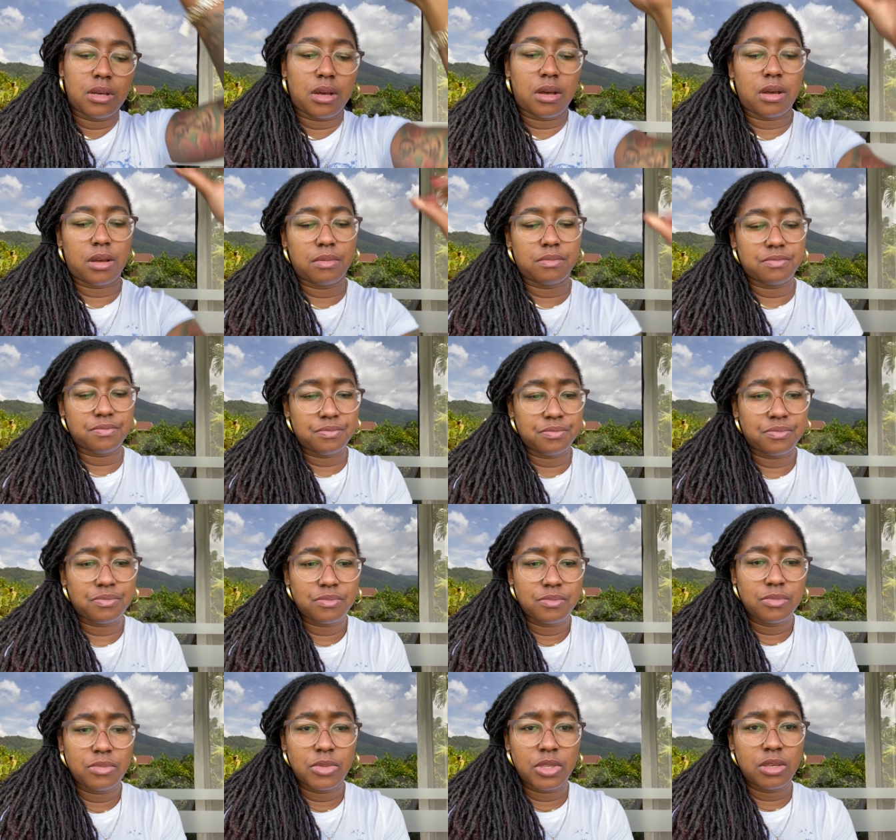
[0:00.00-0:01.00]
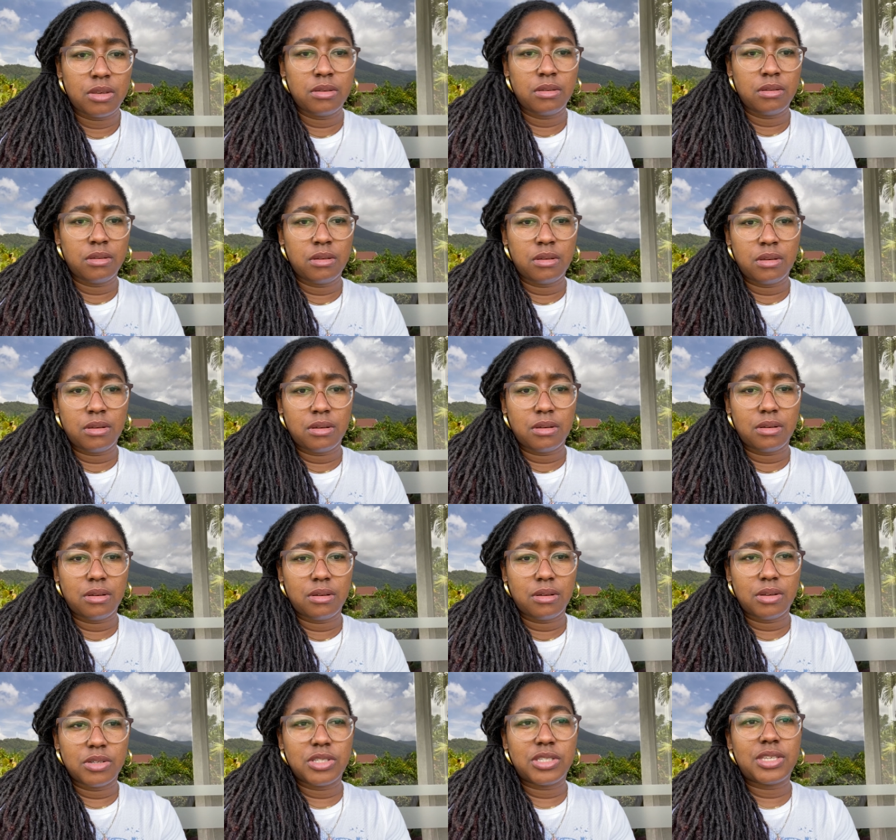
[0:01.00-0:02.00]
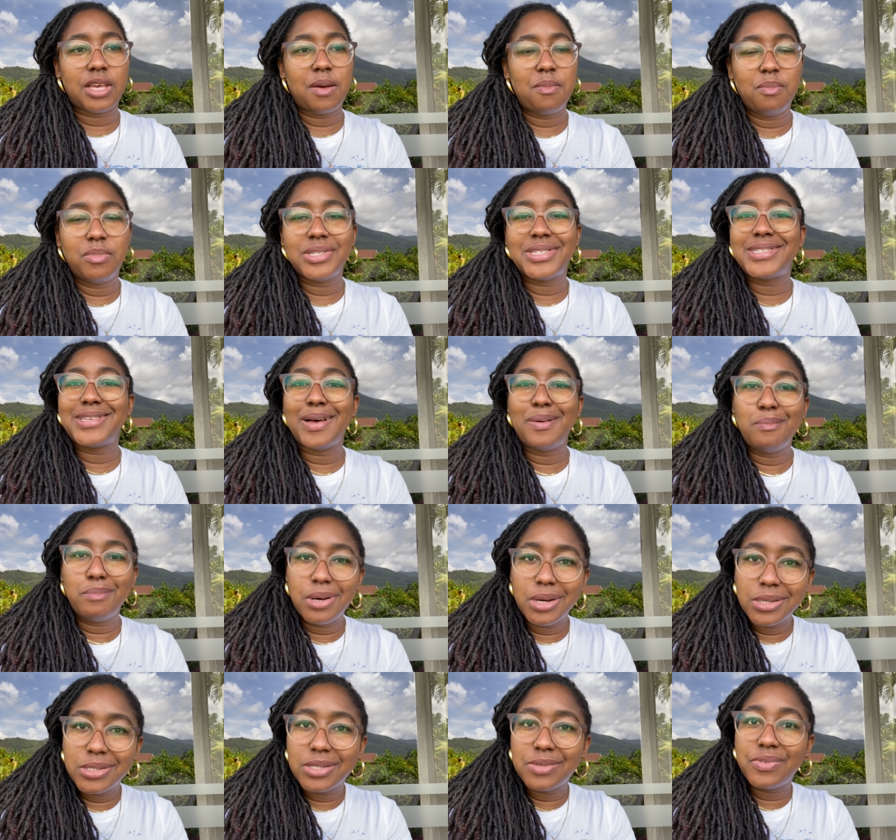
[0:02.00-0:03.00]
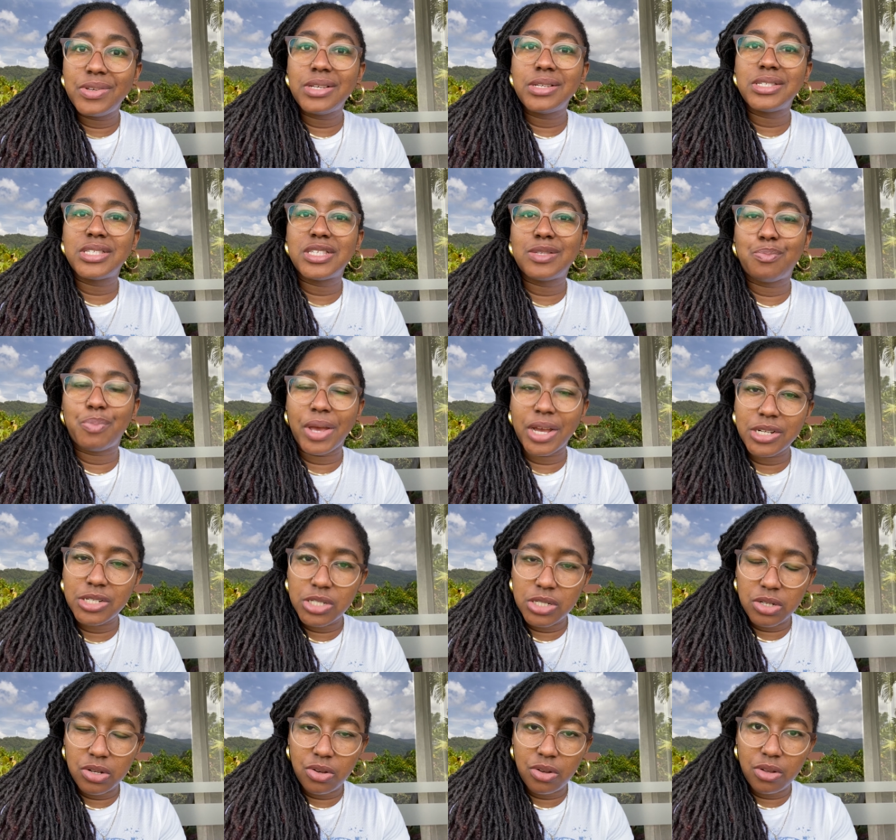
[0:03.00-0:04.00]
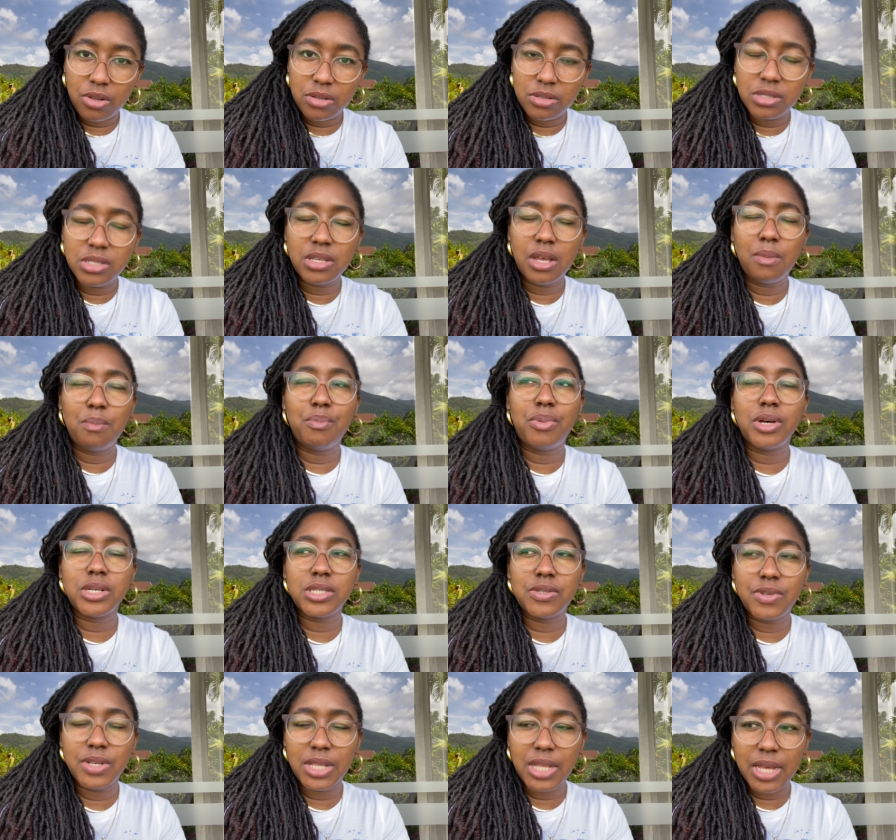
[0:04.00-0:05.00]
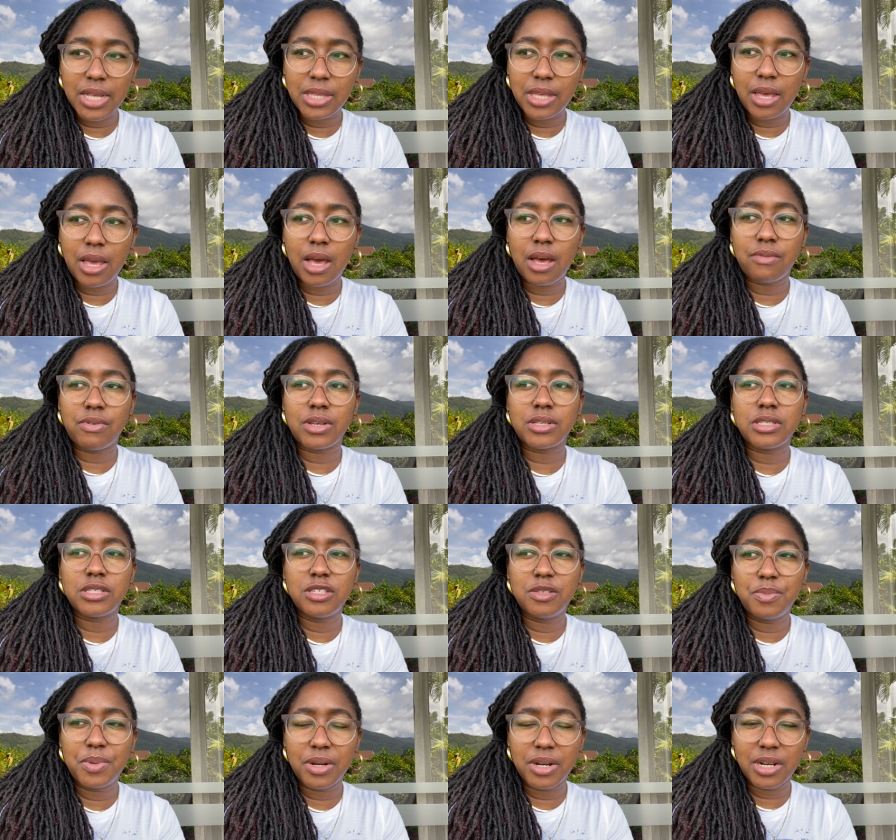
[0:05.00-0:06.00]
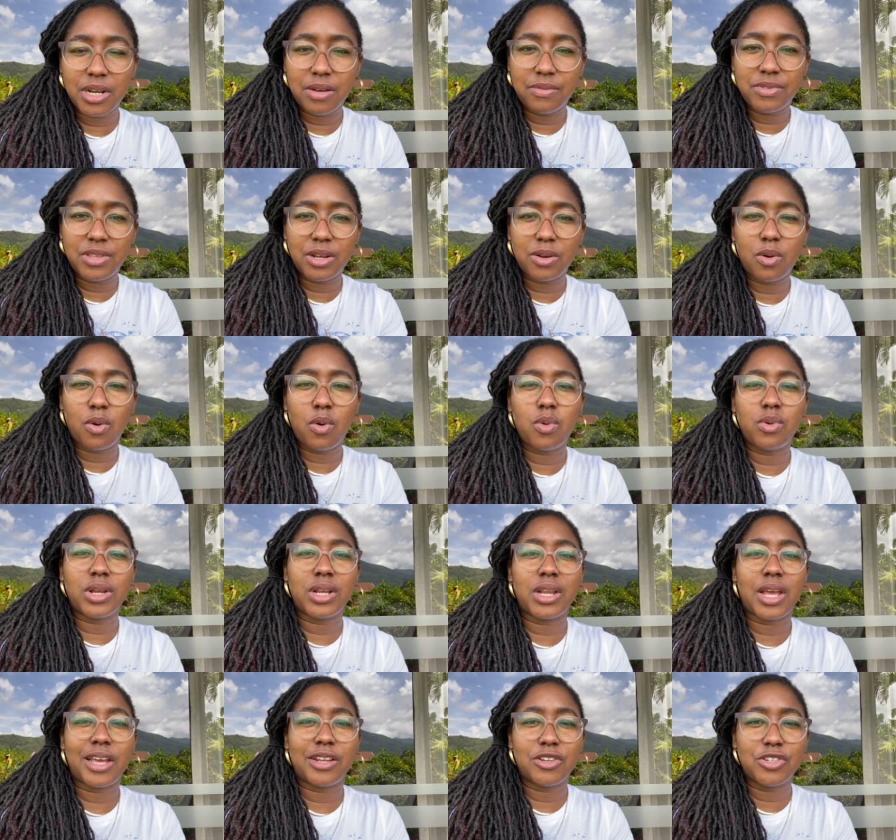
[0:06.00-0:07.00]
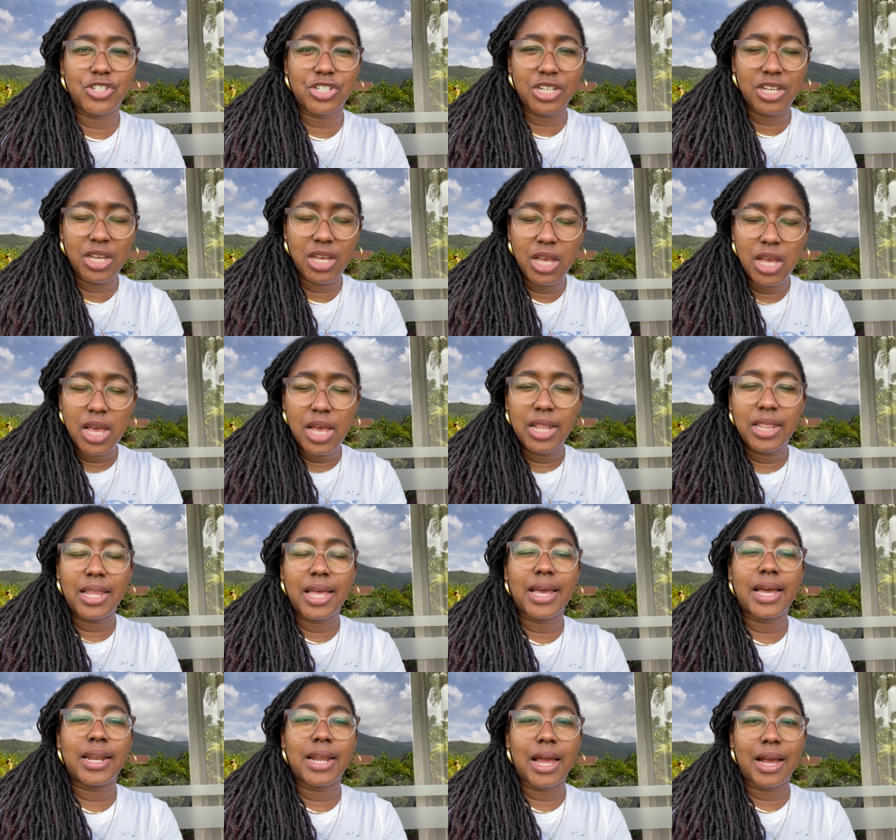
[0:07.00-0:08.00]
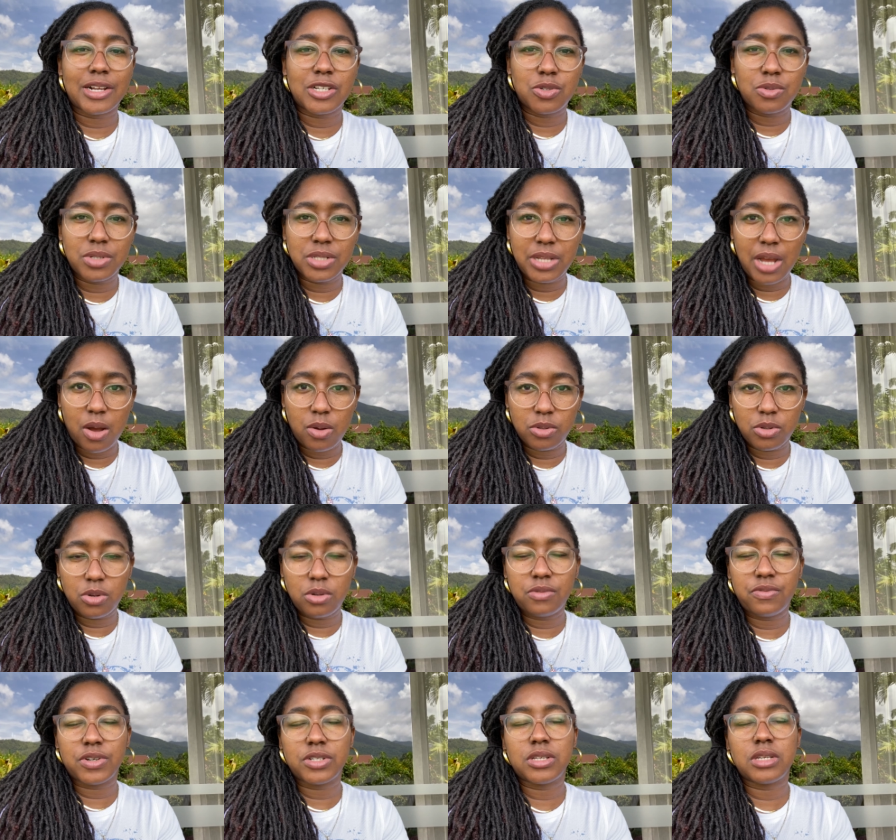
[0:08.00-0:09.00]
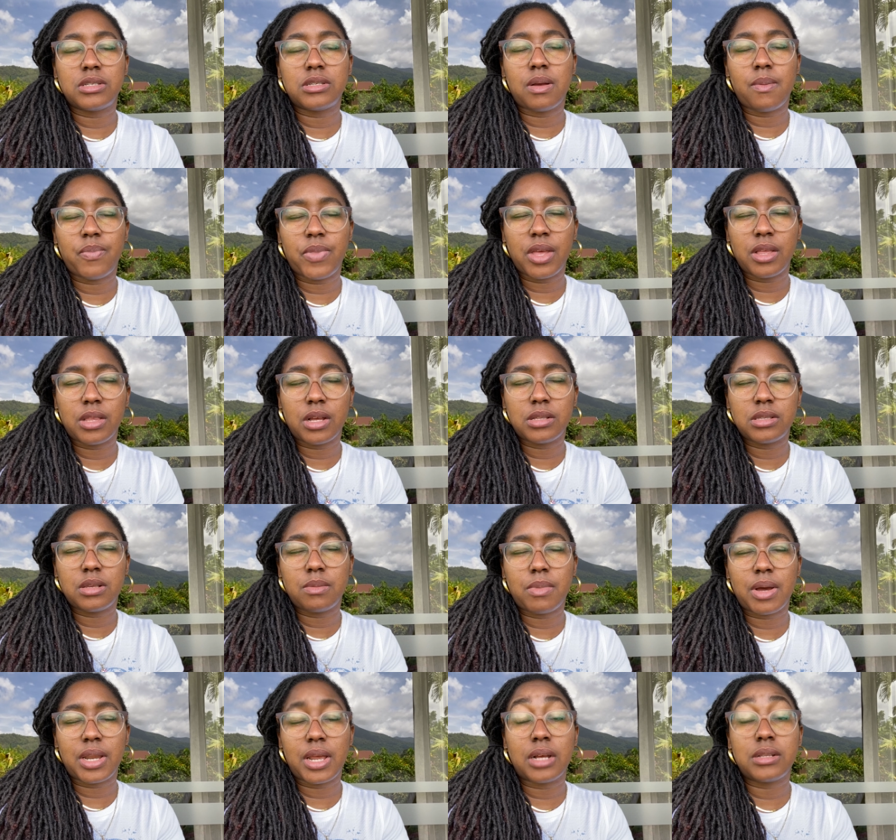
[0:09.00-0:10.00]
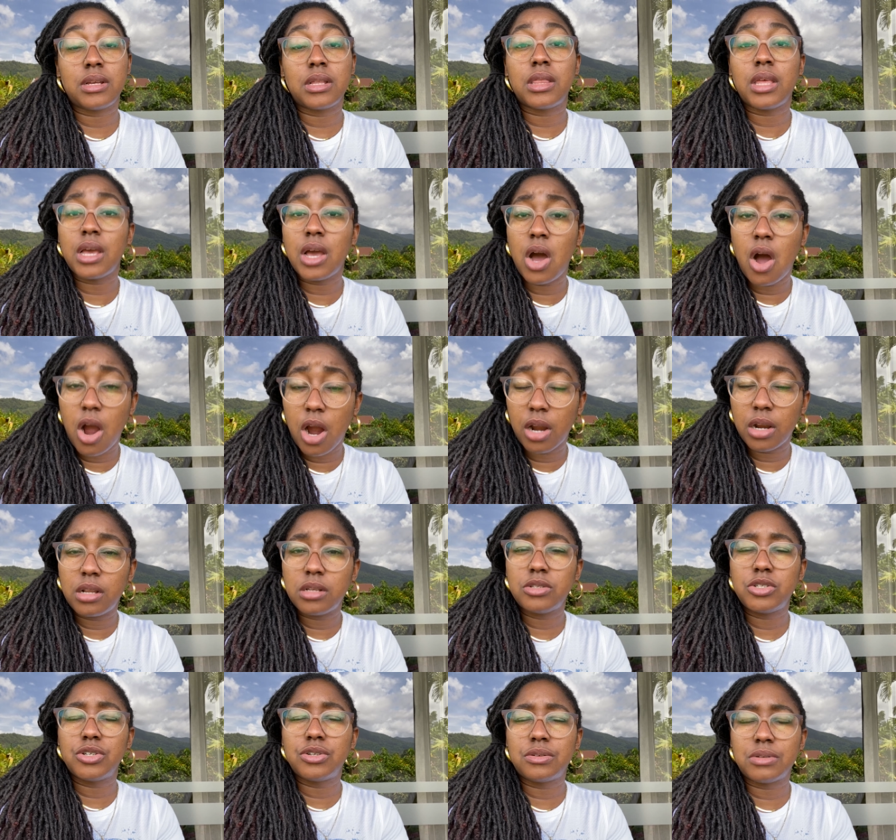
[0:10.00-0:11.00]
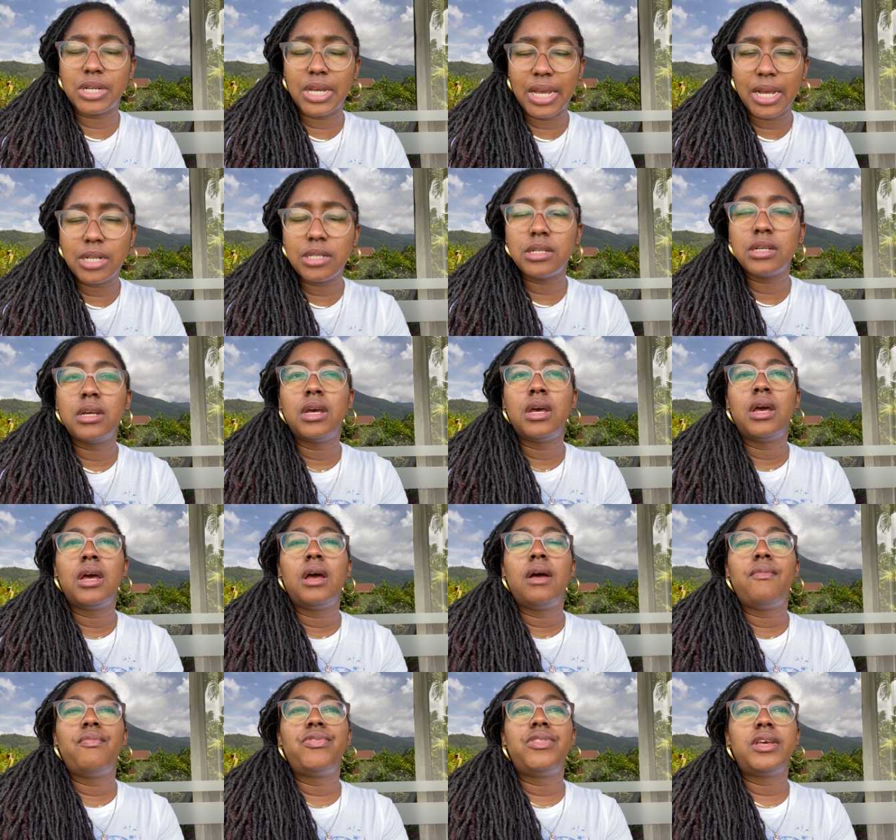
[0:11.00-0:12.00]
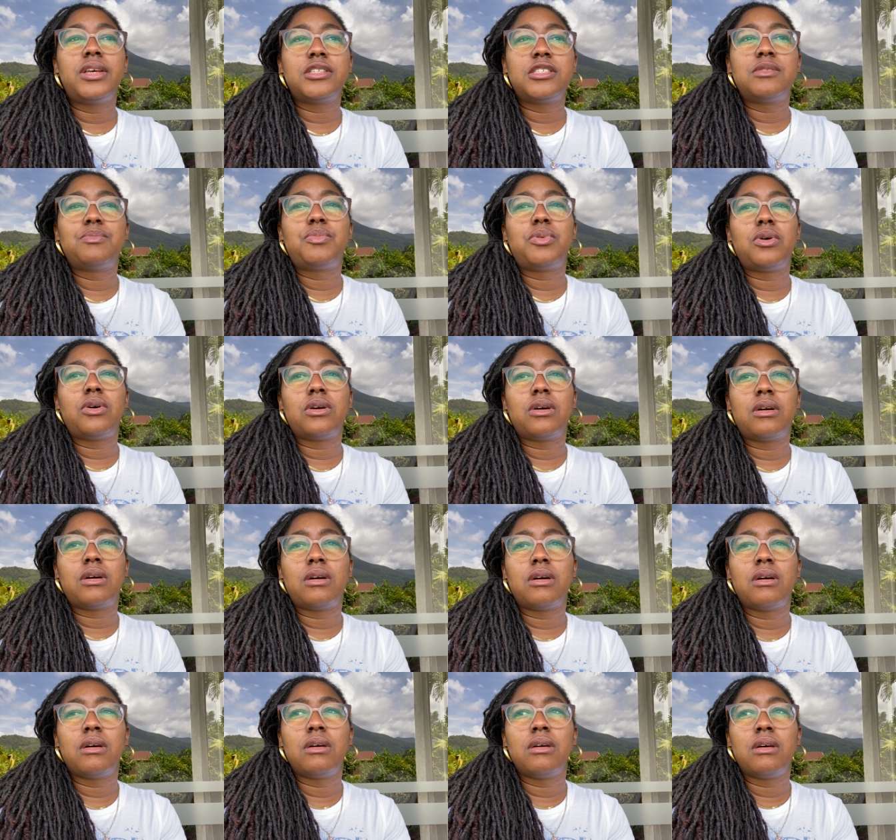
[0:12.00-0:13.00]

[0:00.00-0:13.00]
Um, some some books feel special some books feel like they have a spirit of their own and energy like an actual download versus something that somebody had to think hard to create this book